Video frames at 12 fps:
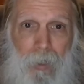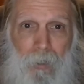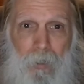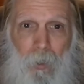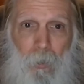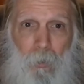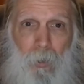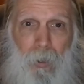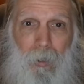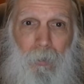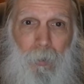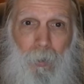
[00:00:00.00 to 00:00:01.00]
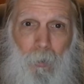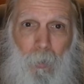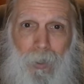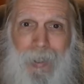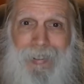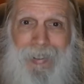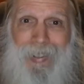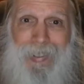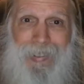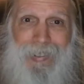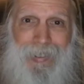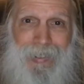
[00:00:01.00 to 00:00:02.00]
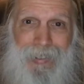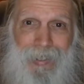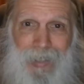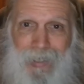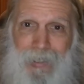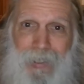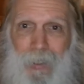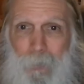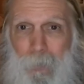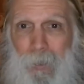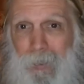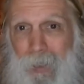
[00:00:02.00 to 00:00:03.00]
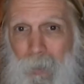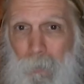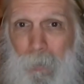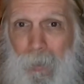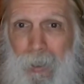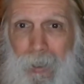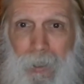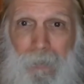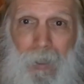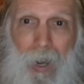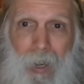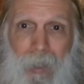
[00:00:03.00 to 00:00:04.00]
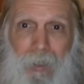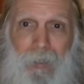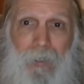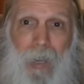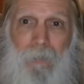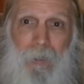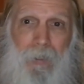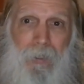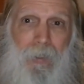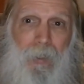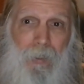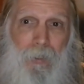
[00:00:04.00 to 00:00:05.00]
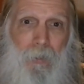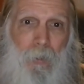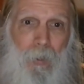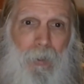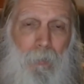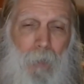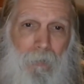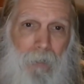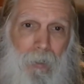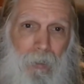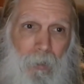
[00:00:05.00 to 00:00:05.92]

So we were working against its tendency to build up even higher levels stored in my vital